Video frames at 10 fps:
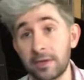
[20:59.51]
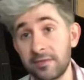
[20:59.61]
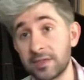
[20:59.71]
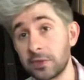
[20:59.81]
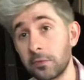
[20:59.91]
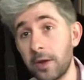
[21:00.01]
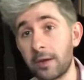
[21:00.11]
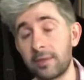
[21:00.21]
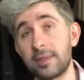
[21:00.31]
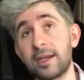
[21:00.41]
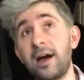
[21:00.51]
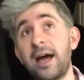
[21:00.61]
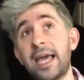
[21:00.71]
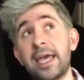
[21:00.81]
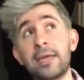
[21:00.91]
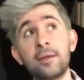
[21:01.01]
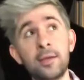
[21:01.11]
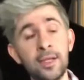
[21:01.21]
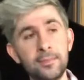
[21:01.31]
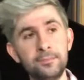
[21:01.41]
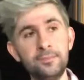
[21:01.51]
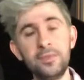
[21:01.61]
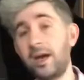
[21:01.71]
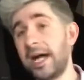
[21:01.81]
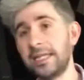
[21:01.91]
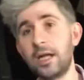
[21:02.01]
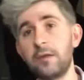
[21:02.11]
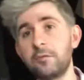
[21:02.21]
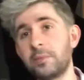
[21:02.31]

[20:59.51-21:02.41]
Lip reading: If it's a work that I love,